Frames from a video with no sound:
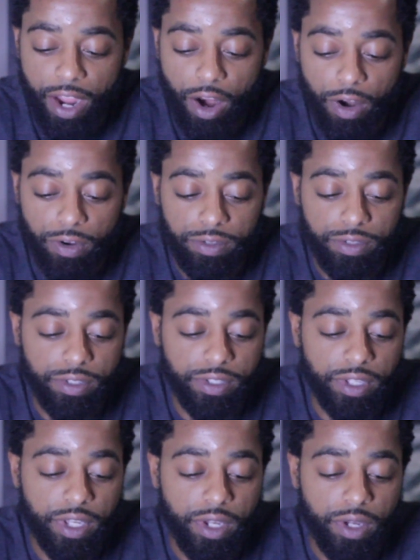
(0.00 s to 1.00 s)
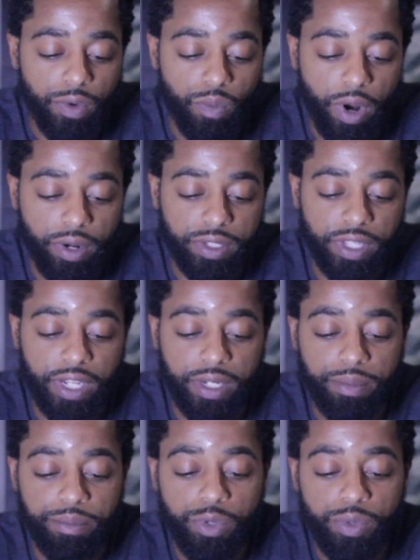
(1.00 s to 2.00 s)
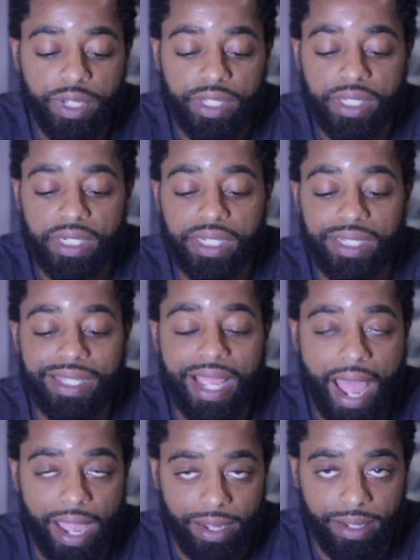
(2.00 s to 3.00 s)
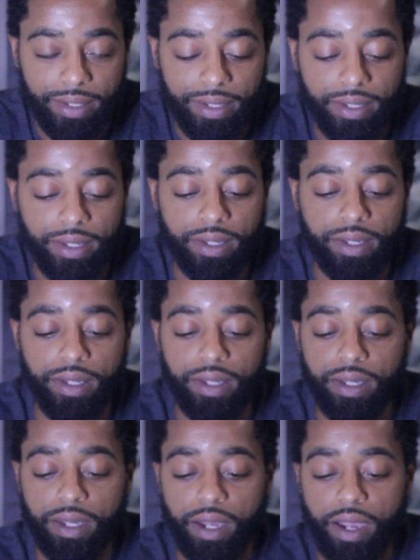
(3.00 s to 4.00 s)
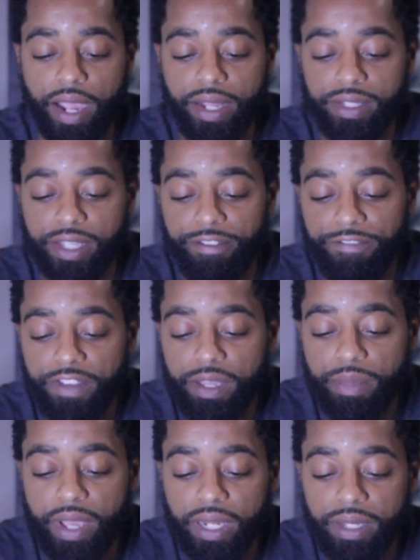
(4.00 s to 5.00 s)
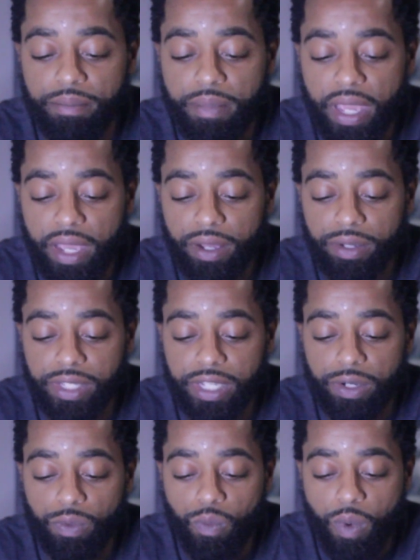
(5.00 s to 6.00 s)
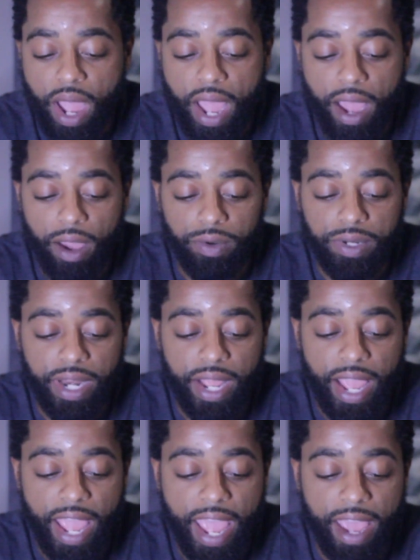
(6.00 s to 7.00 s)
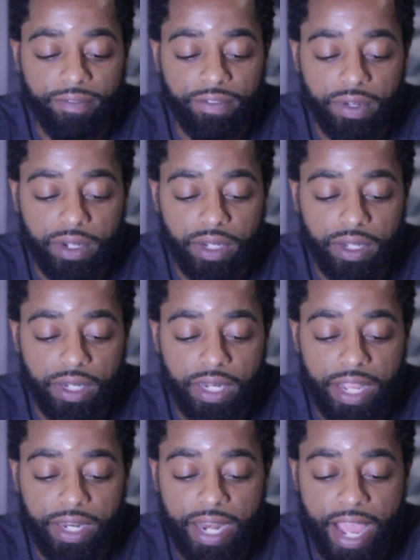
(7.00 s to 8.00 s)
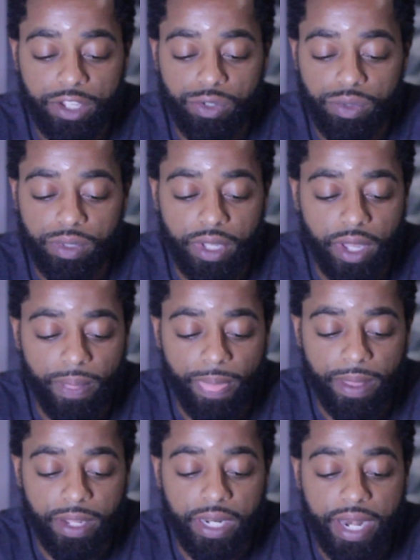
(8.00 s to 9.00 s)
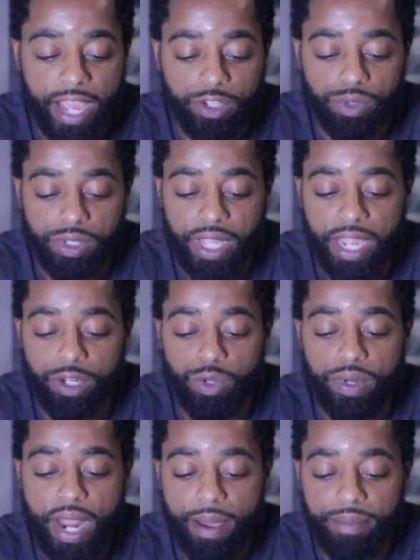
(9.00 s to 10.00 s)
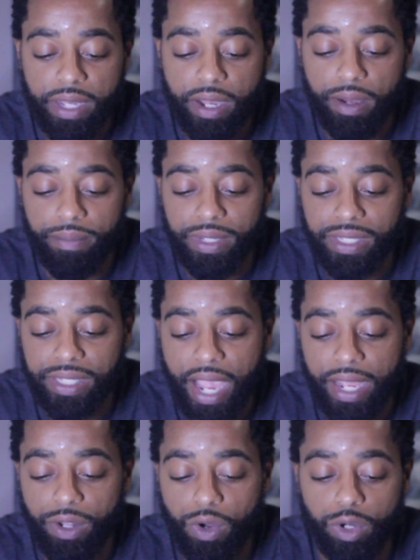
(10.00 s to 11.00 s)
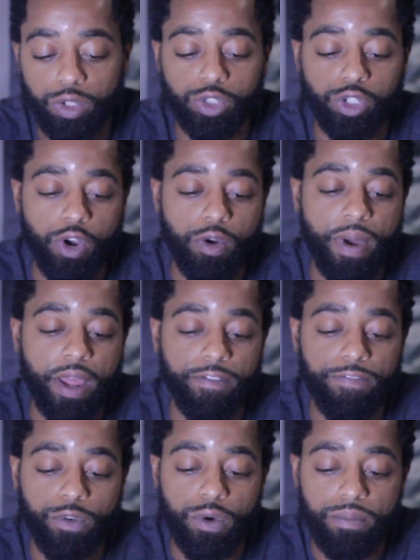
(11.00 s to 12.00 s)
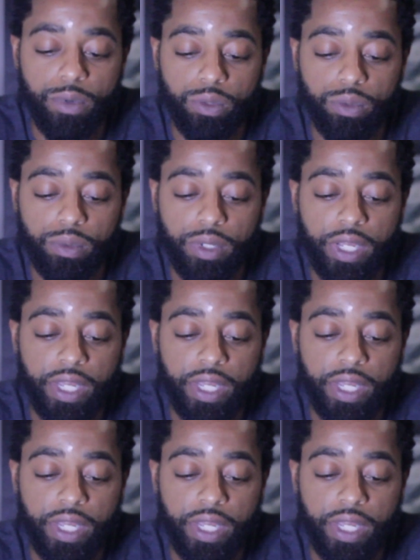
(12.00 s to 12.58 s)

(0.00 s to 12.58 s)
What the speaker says: Hertz works in mucusless diet. All right, it say female and male in the wild have in the natural state do not become excited or controlled by the full moon.